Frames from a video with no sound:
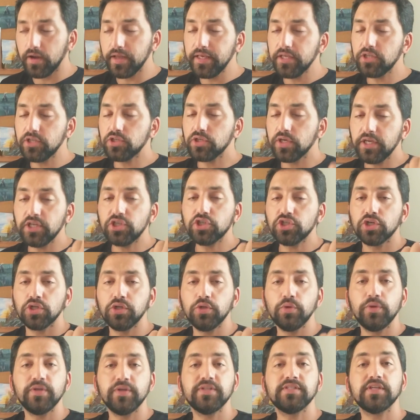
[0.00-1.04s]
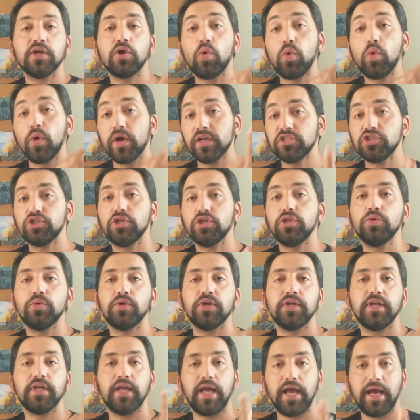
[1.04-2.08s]
each clue is a question you
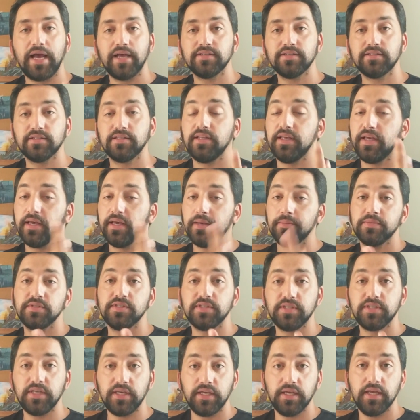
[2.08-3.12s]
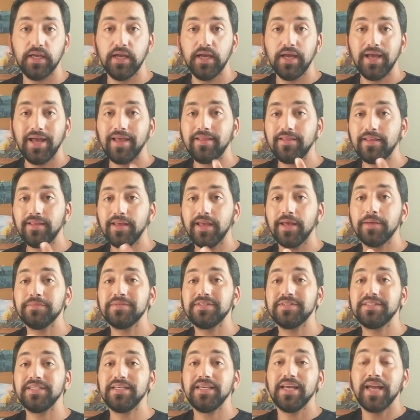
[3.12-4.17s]
can ask the MC, and the
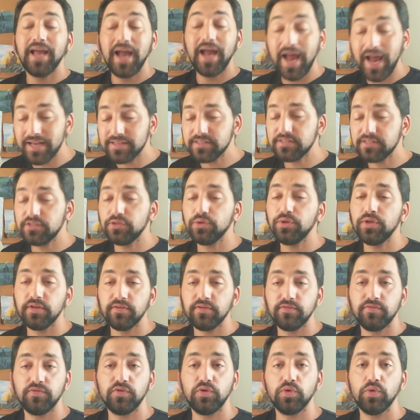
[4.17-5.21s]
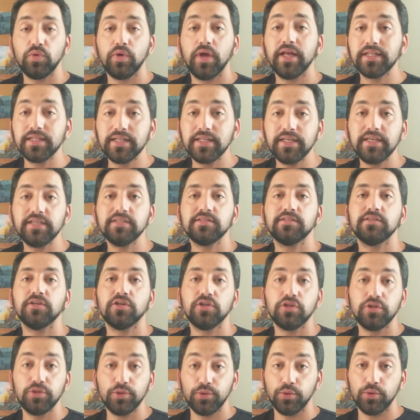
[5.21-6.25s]
MC has to give you at least a
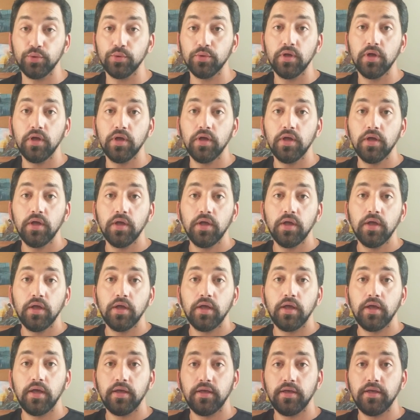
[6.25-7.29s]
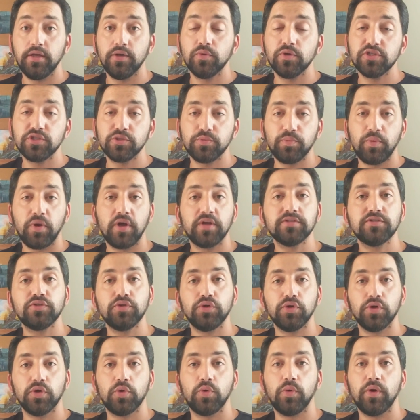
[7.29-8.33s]
clue in response to
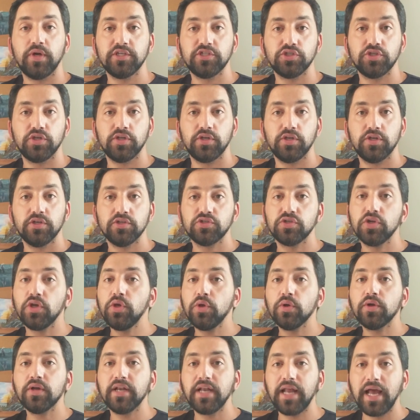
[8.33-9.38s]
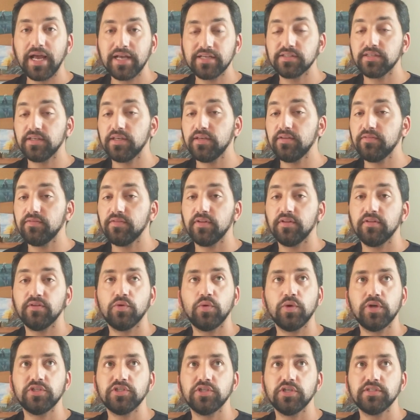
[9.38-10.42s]
your question. So you can ask even
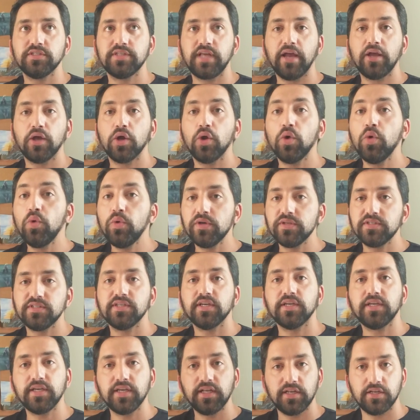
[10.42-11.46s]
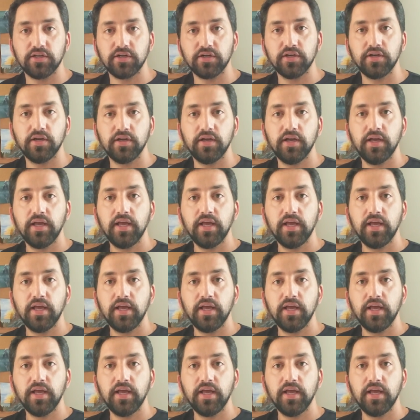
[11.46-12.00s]
questions like, who is the killer?